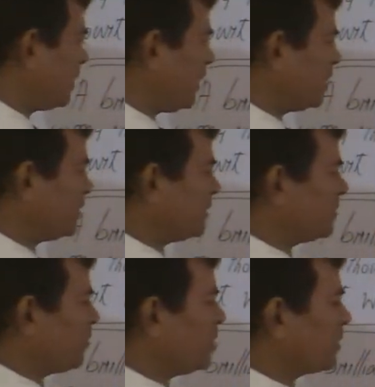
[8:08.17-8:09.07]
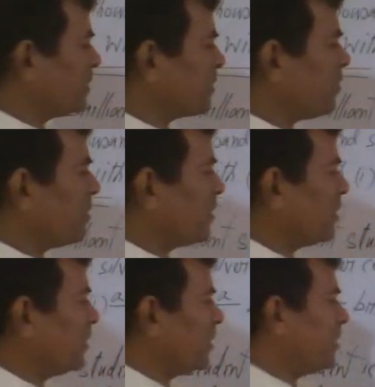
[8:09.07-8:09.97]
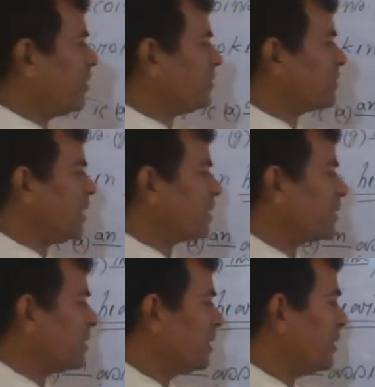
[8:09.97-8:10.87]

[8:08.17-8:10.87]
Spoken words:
does his works accordingly. He knows that